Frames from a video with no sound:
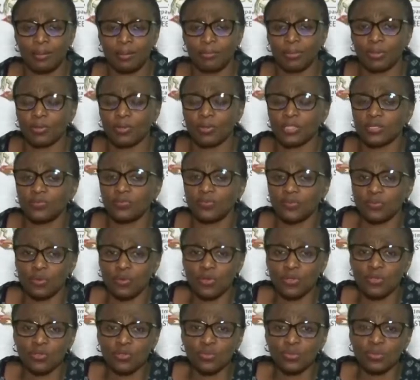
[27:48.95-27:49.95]
because if you
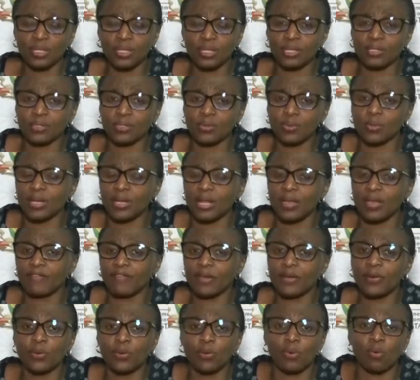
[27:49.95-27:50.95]
don't do that, you will
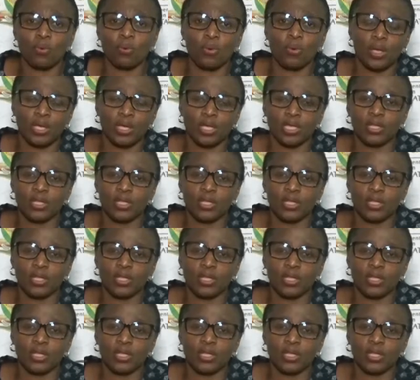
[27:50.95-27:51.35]
never know.